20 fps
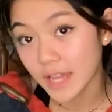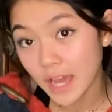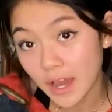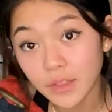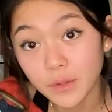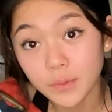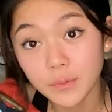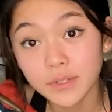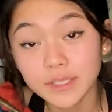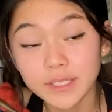now
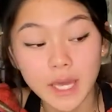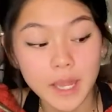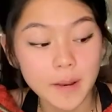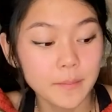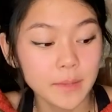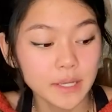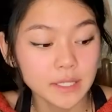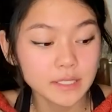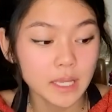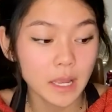that we're done
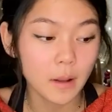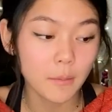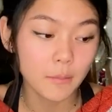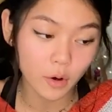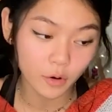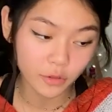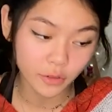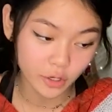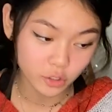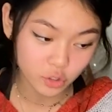mixing
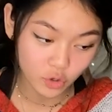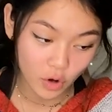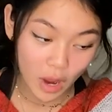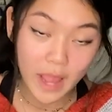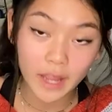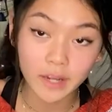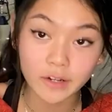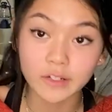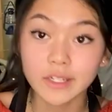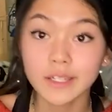both our dry
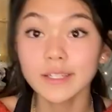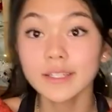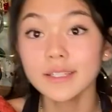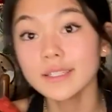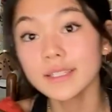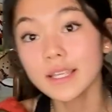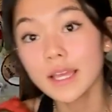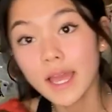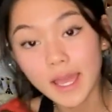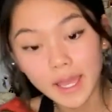
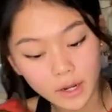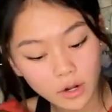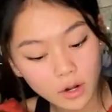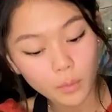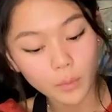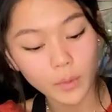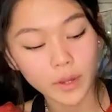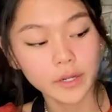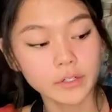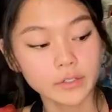ingredients and our
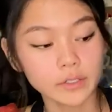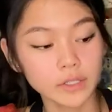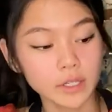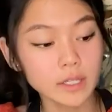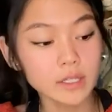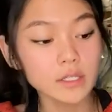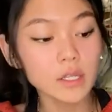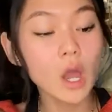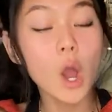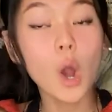wet
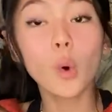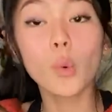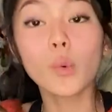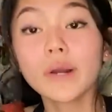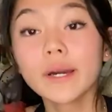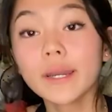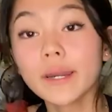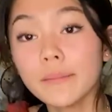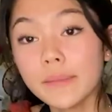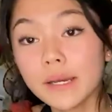ingredients, we're
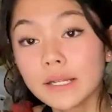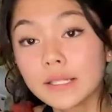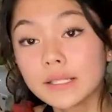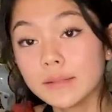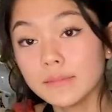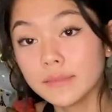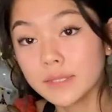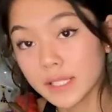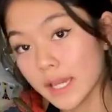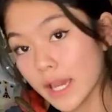gonna mix
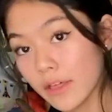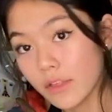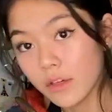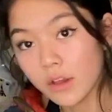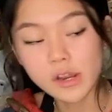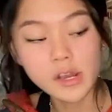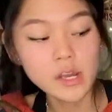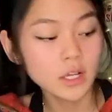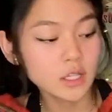them together.